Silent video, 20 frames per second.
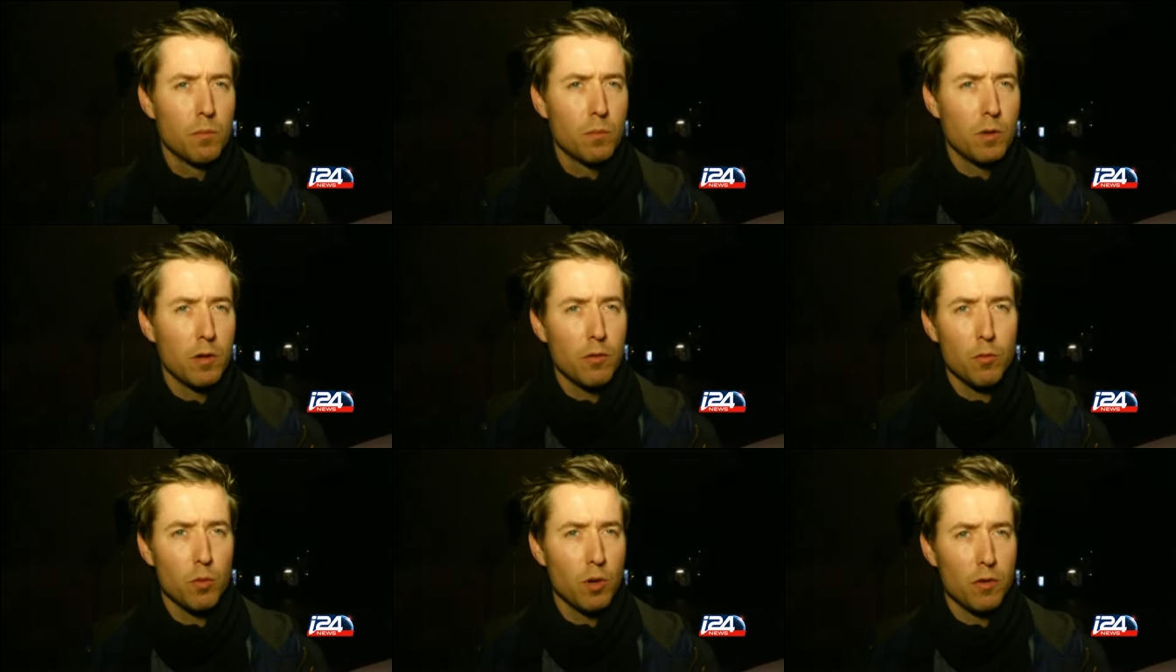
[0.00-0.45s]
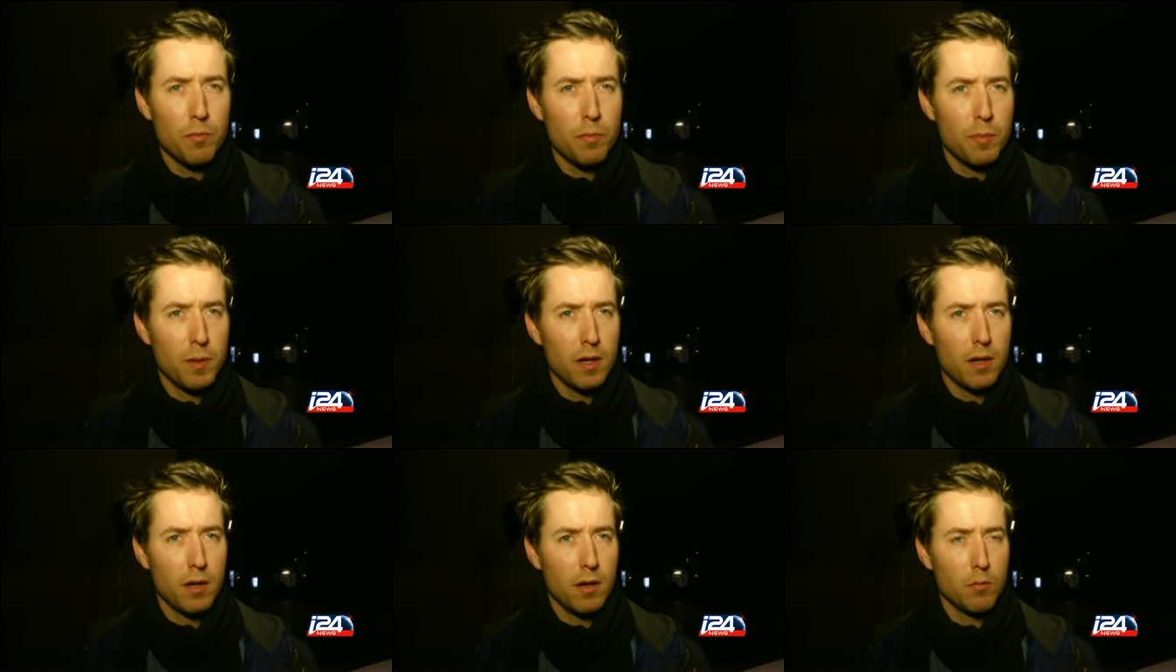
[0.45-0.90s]

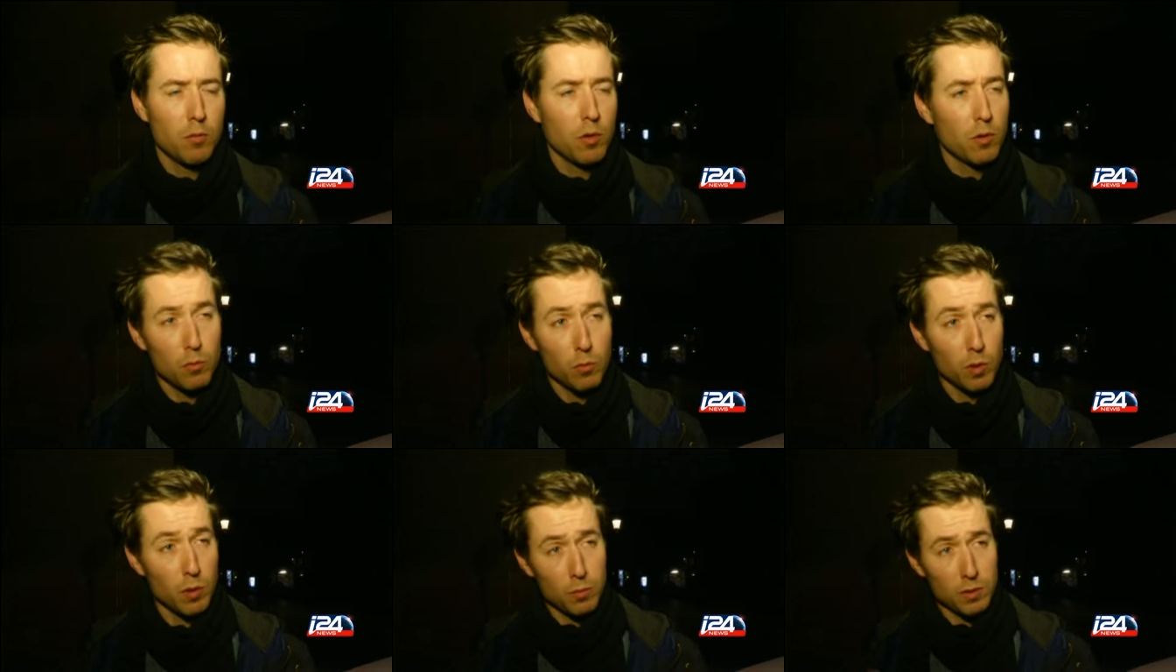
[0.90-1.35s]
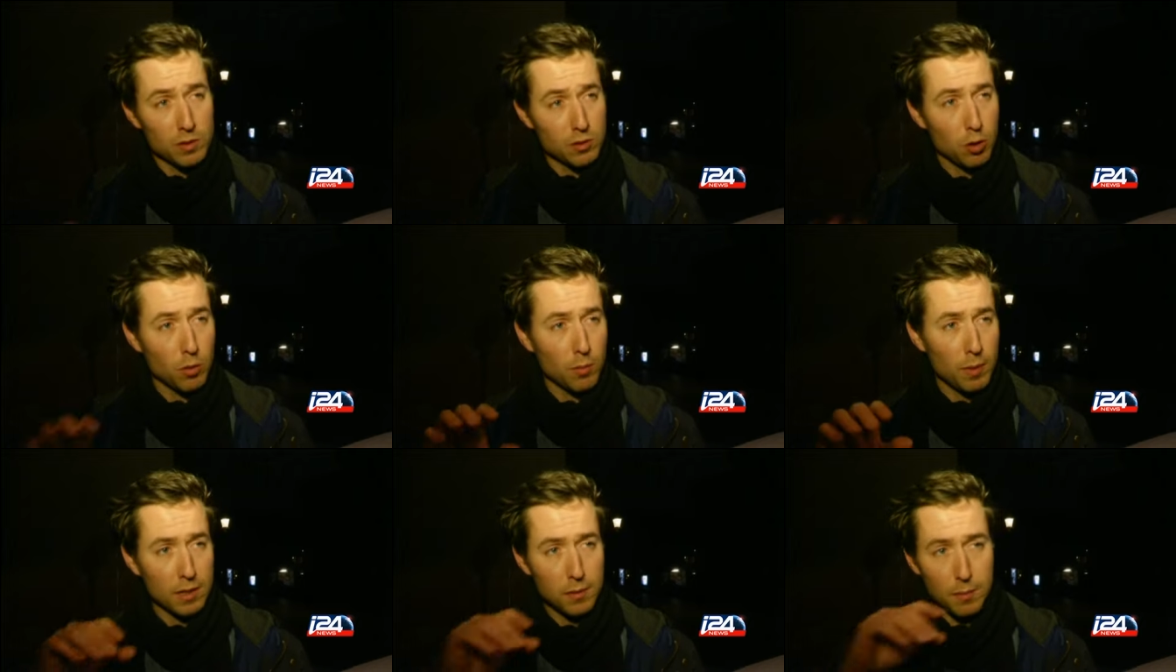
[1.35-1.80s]
We've been
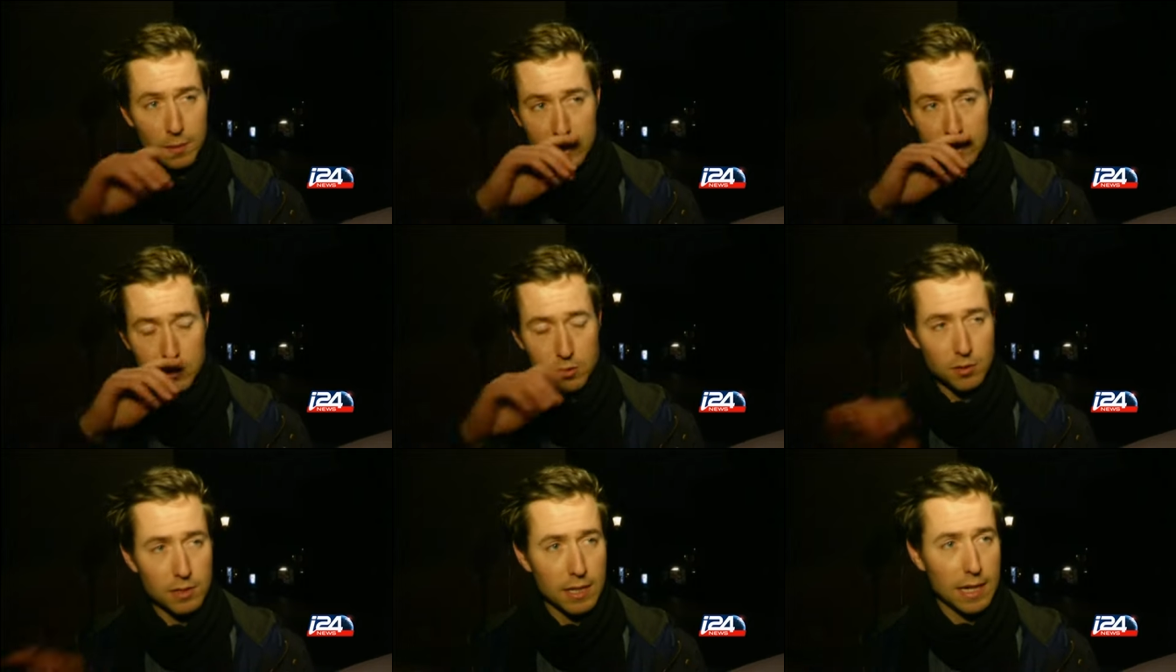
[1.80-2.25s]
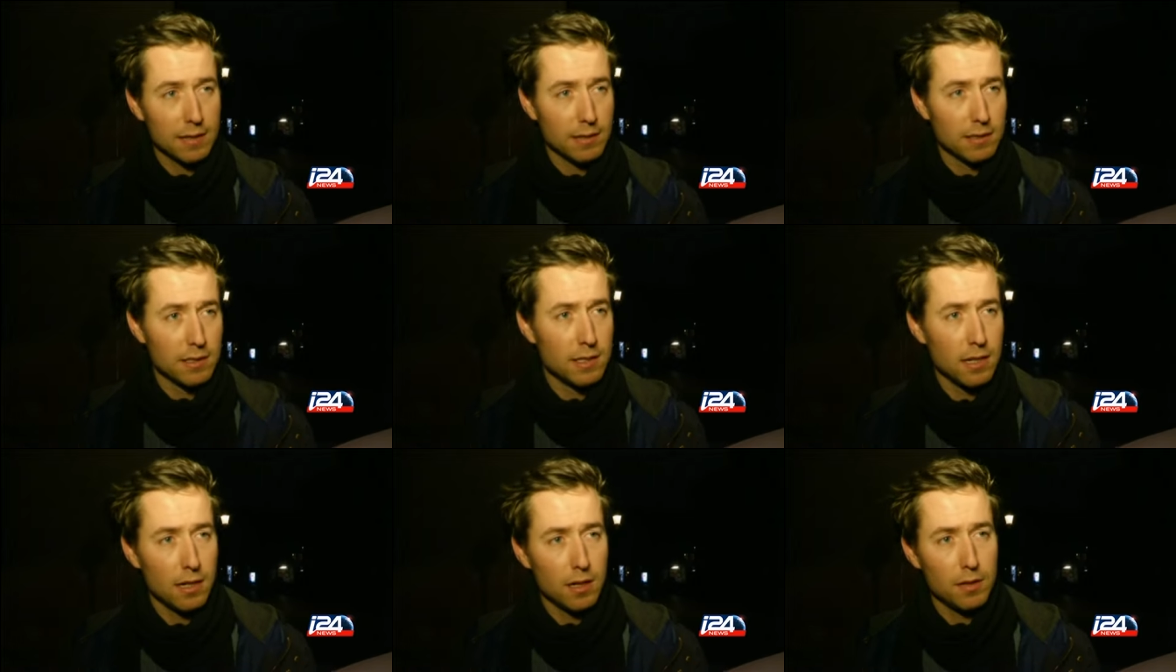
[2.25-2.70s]
told by the police to stay
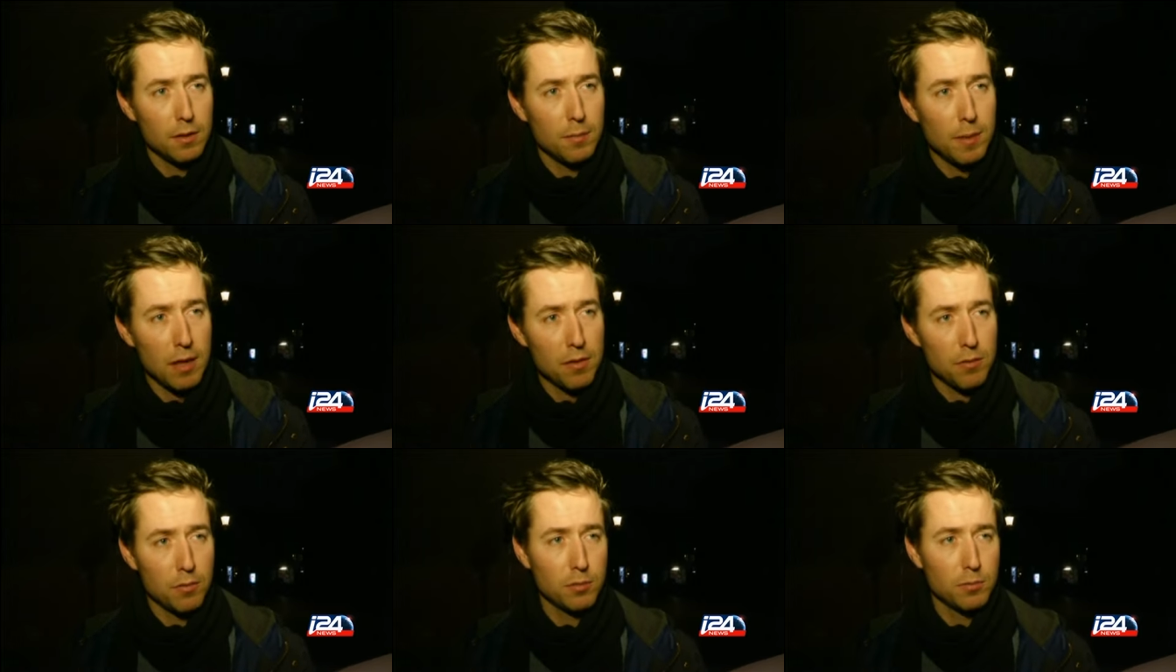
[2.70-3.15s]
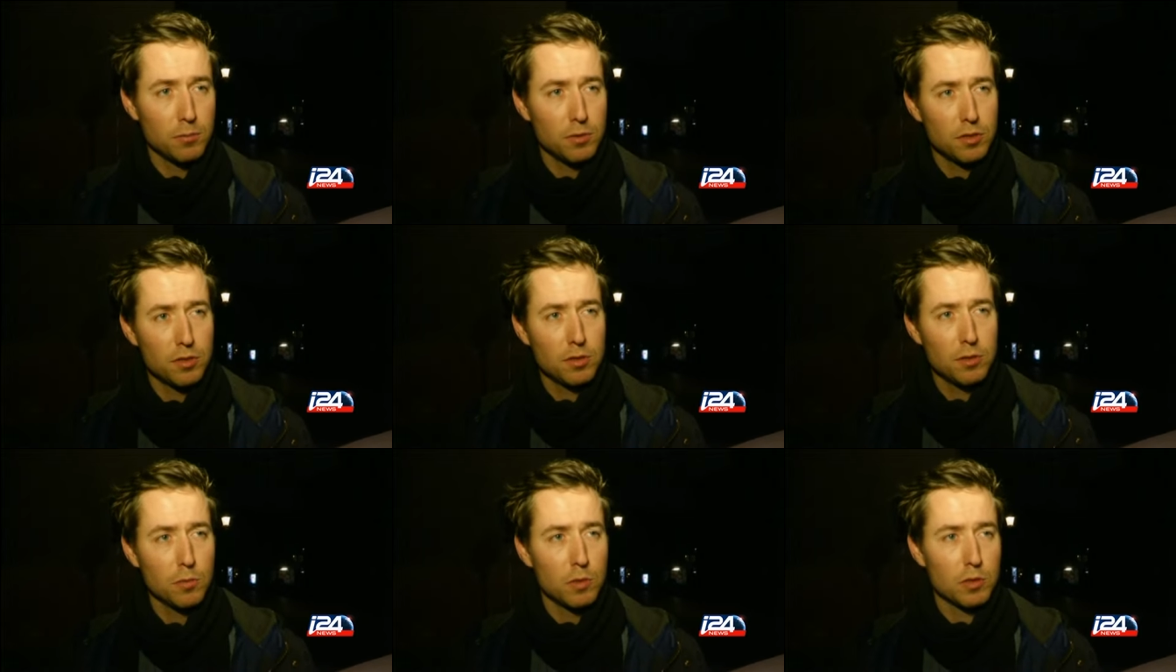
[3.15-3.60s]
in the
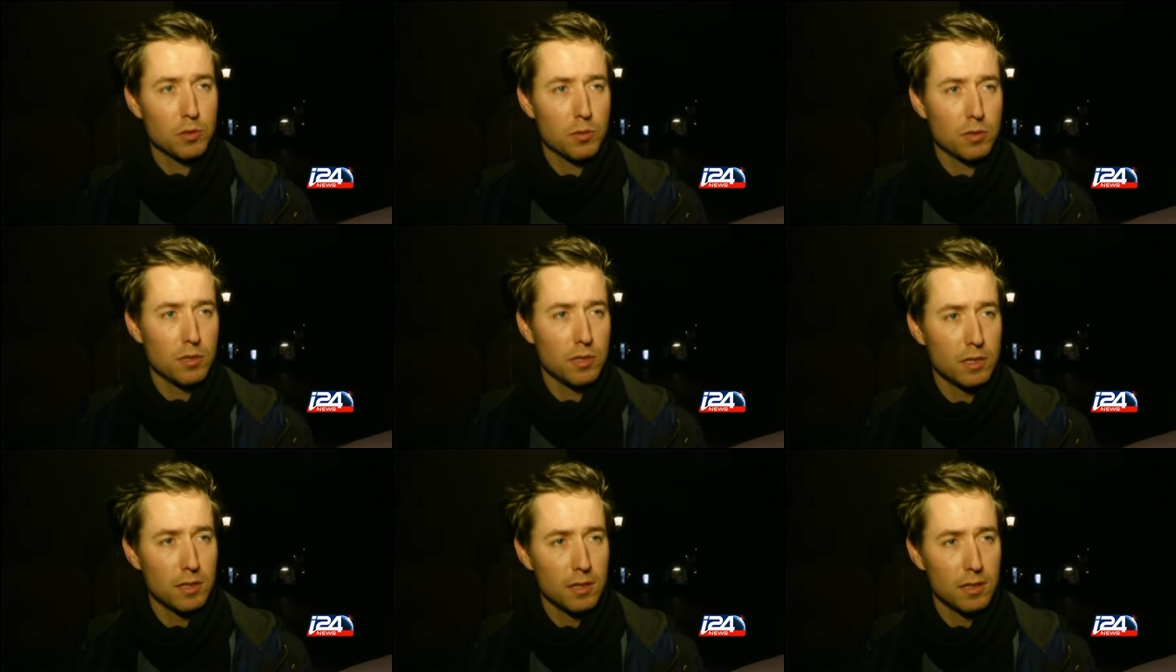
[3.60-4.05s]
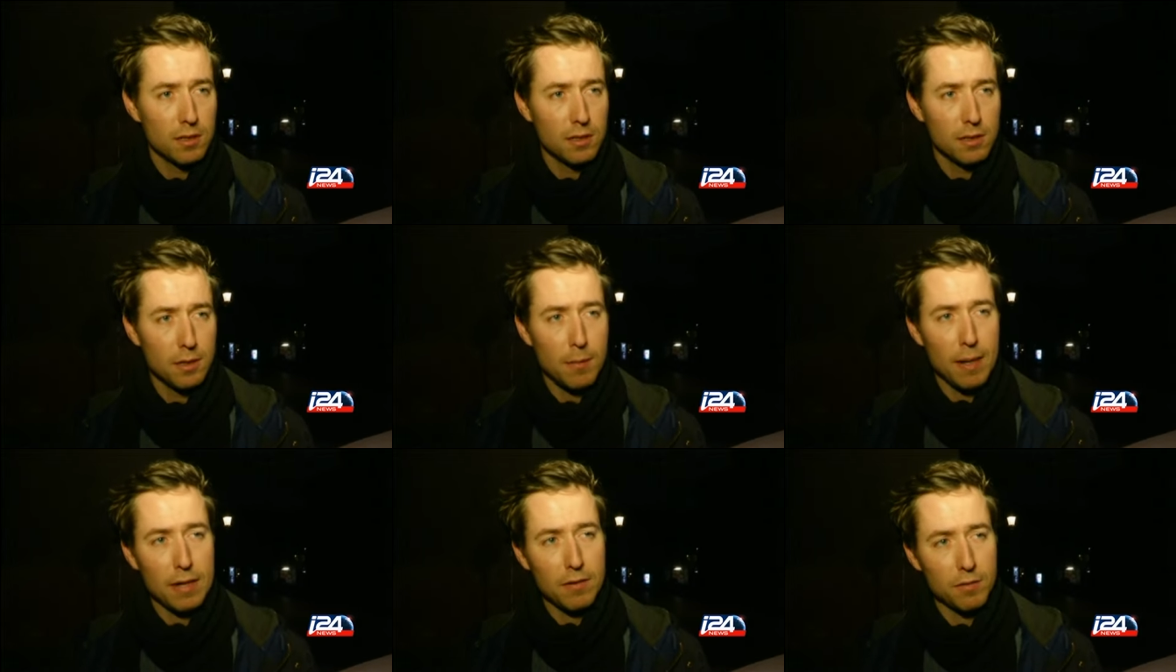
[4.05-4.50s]
bathrooms, which was in
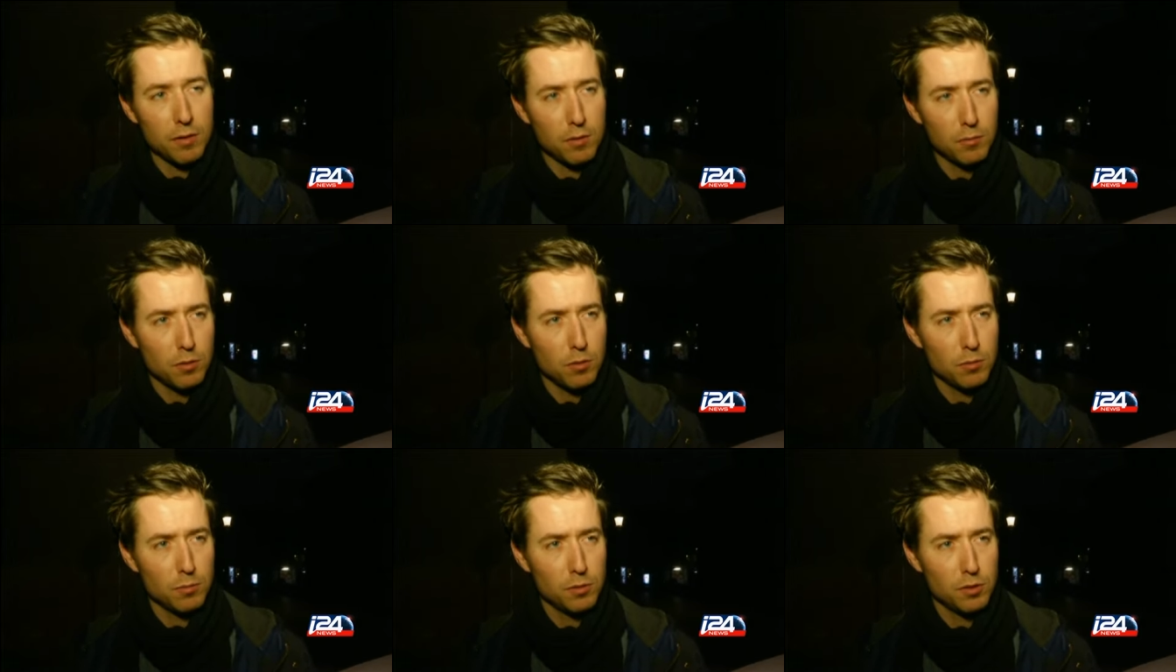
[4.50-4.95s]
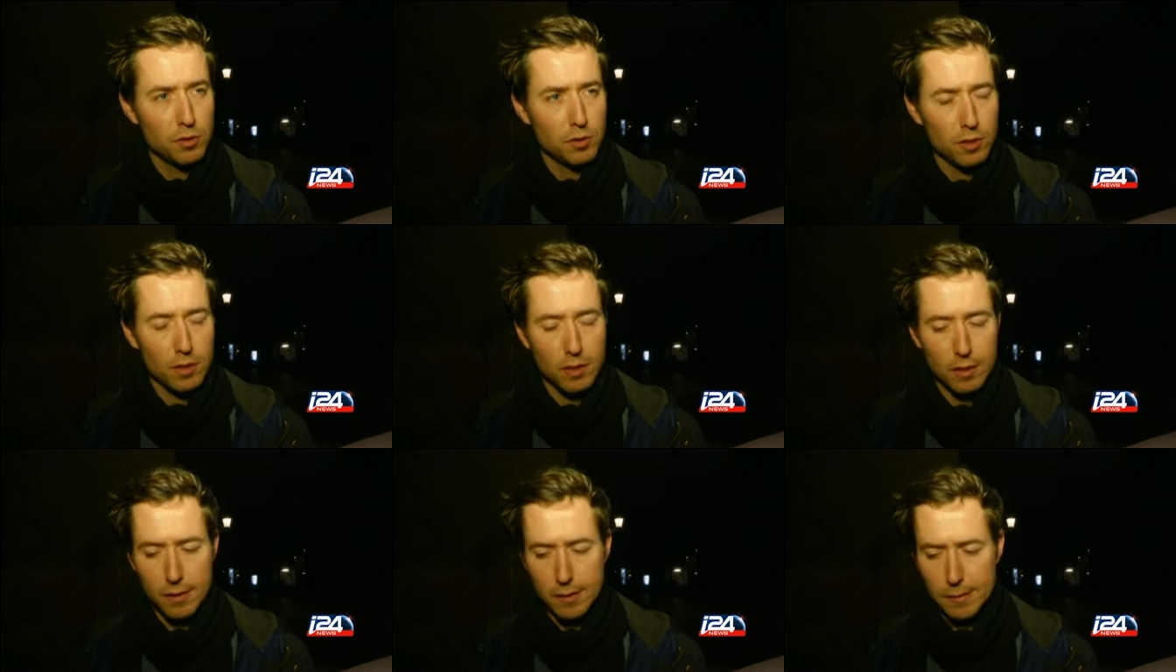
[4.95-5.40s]
the back of the rooms
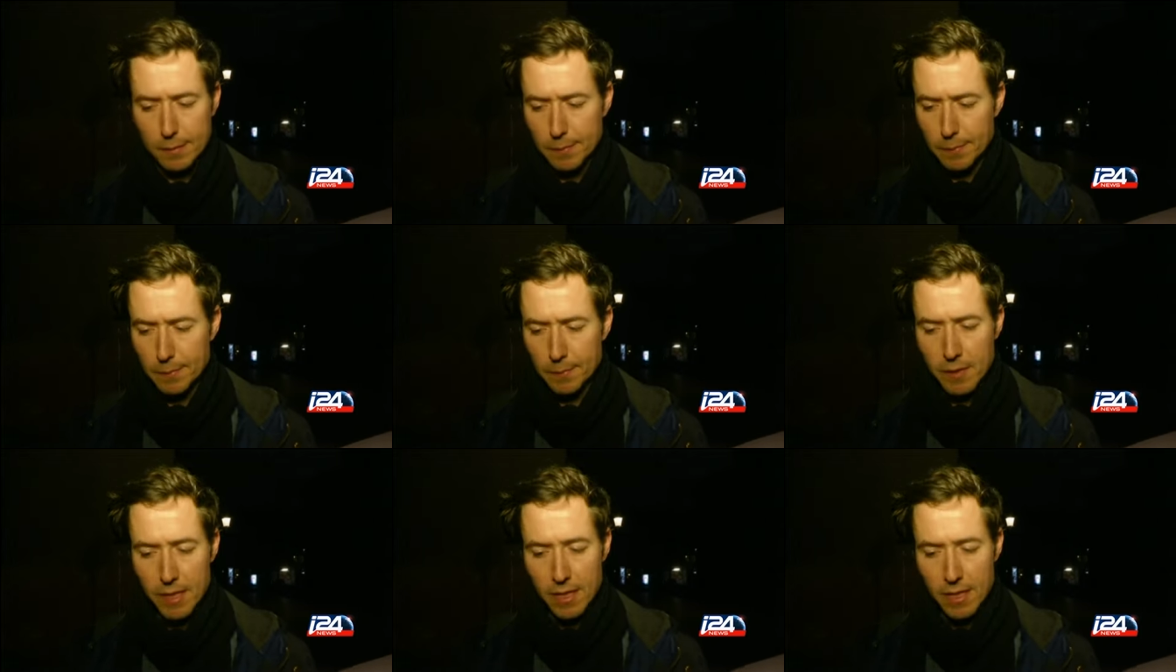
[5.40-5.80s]
for